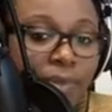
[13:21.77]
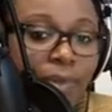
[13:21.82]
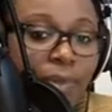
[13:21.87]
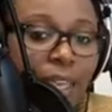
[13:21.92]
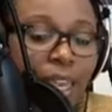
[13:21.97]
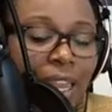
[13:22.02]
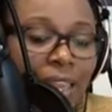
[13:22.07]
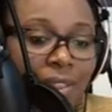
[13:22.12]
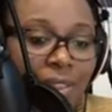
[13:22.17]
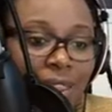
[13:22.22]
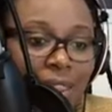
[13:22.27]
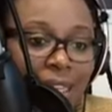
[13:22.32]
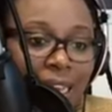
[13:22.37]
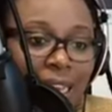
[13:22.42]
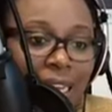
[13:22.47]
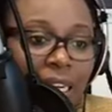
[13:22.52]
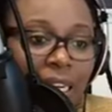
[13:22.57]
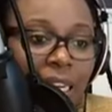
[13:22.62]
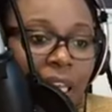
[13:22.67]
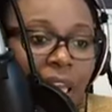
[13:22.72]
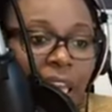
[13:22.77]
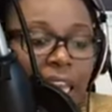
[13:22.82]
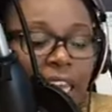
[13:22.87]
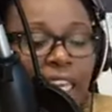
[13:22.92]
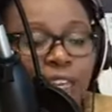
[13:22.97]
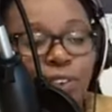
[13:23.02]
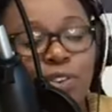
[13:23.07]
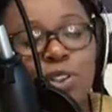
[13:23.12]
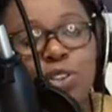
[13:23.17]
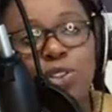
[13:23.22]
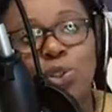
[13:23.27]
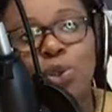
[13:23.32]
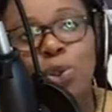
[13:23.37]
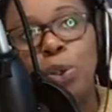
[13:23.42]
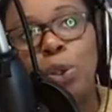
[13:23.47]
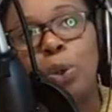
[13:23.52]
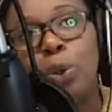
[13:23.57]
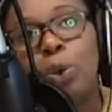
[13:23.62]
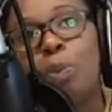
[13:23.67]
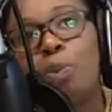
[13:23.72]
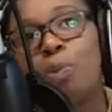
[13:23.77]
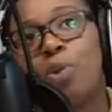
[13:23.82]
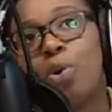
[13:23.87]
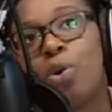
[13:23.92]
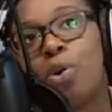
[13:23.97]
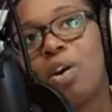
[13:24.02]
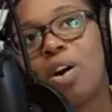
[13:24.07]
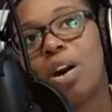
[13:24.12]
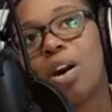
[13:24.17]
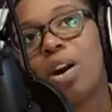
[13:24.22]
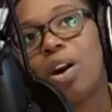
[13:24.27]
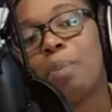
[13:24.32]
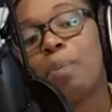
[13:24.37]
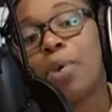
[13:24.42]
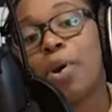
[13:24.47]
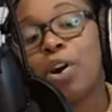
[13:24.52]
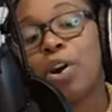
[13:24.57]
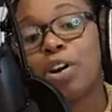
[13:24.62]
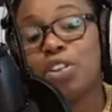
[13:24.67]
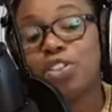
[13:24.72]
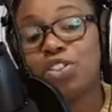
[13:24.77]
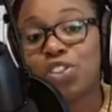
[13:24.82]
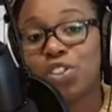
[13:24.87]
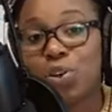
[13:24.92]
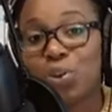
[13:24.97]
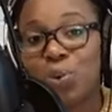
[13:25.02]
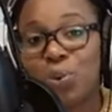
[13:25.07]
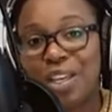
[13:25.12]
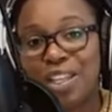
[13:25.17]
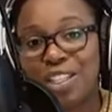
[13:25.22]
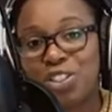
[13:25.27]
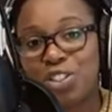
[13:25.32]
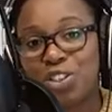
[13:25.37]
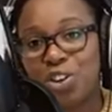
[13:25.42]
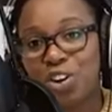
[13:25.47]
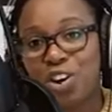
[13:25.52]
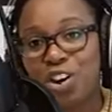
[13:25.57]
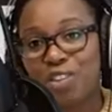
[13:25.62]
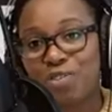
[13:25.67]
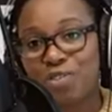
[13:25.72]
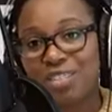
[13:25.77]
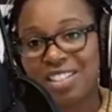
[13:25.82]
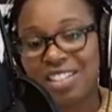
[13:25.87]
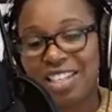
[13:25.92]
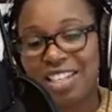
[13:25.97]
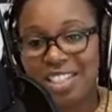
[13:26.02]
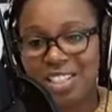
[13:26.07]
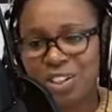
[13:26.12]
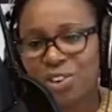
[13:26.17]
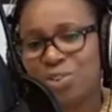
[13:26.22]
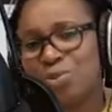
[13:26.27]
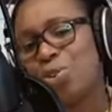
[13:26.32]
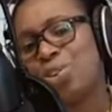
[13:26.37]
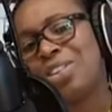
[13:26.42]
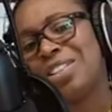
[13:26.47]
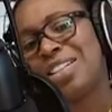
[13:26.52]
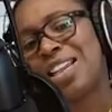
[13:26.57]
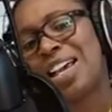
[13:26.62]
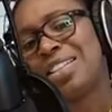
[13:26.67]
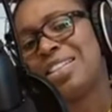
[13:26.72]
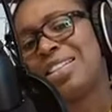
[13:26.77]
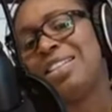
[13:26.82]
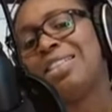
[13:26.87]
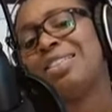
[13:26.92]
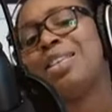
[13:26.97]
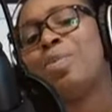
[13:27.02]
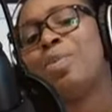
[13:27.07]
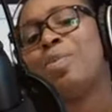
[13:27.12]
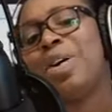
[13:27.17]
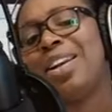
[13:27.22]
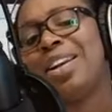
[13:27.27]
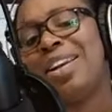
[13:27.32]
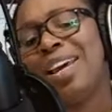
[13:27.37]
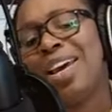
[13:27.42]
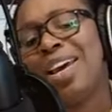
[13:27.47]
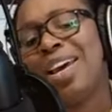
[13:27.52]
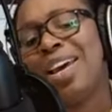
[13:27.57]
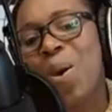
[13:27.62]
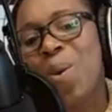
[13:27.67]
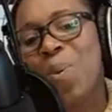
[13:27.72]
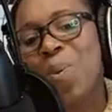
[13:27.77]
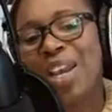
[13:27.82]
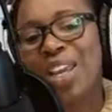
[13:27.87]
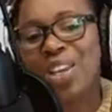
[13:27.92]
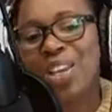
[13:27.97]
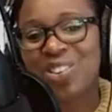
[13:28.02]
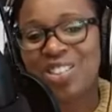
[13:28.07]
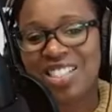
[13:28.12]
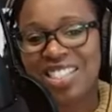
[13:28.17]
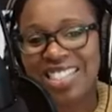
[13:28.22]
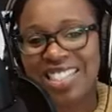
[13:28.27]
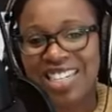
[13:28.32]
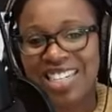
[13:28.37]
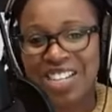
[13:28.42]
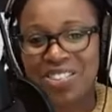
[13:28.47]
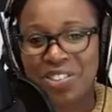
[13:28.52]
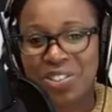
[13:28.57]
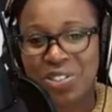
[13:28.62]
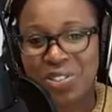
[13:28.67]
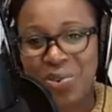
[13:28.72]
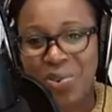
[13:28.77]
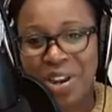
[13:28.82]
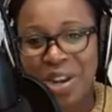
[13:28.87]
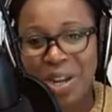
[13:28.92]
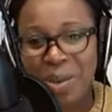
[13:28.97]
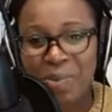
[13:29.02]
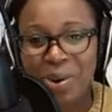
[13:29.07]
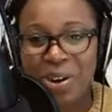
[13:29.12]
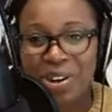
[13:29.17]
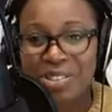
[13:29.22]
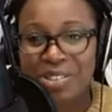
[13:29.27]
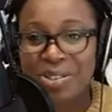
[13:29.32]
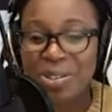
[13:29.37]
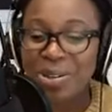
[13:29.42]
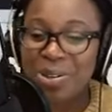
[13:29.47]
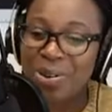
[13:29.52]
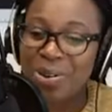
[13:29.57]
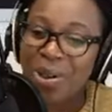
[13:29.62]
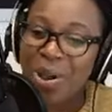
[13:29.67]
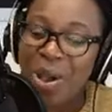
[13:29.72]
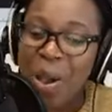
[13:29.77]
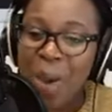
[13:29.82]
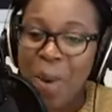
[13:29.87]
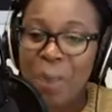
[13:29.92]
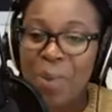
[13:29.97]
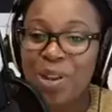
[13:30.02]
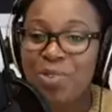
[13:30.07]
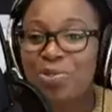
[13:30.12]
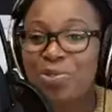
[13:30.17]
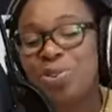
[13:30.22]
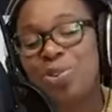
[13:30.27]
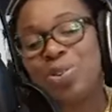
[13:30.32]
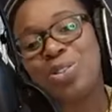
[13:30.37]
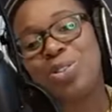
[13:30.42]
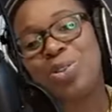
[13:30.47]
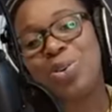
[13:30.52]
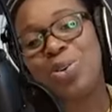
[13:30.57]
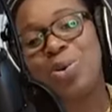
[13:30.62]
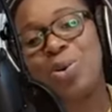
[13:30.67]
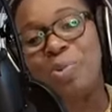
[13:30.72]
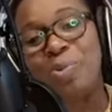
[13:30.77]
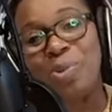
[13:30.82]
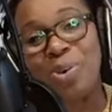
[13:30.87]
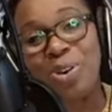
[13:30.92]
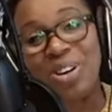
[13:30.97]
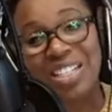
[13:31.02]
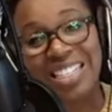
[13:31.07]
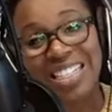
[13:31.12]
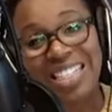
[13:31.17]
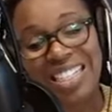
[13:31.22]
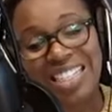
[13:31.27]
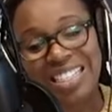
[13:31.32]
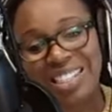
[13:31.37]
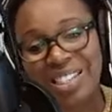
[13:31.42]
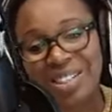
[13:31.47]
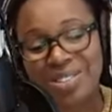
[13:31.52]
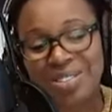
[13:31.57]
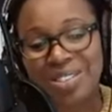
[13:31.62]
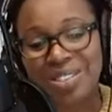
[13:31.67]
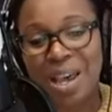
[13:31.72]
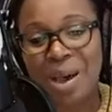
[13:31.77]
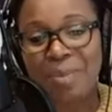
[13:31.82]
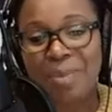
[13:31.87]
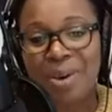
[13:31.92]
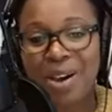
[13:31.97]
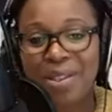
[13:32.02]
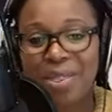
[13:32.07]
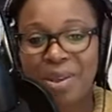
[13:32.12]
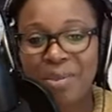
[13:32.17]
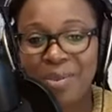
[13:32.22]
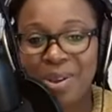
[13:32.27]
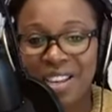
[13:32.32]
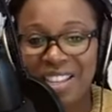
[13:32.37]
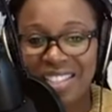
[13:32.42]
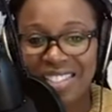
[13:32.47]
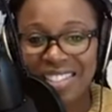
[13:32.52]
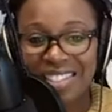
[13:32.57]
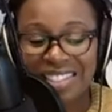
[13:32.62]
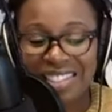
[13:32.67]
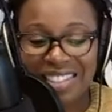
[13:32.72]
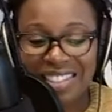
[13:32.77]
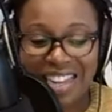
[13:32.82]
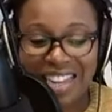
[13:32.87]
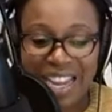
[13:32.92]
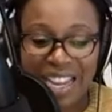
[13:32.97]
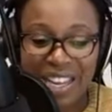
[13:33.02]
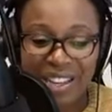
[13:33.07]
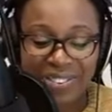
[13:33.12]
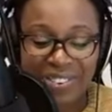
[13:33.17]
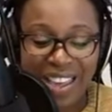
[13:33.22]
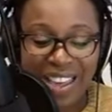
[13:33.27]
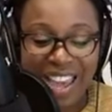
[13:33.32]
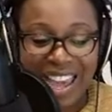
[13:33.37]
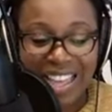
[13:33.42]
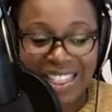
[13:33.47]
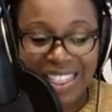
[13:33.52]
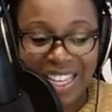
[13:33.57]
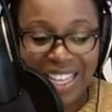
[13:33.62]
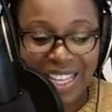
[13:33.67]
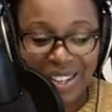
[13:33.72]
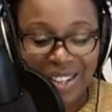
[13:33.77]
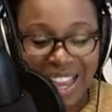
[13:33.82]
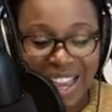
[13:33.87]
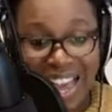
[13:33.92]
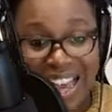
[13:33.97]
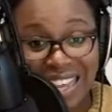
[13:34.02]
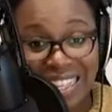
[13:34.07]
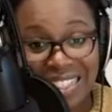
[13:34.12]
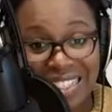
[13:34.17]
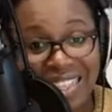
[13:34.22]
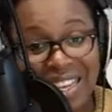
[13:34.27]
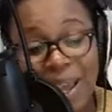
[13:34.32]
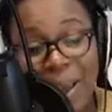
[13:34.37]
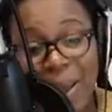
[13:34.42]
And then if you want to go more personal into the conversation, of course, asking someone where he or she lives is already personal. But if you want to know more details about the person's life, then you ask,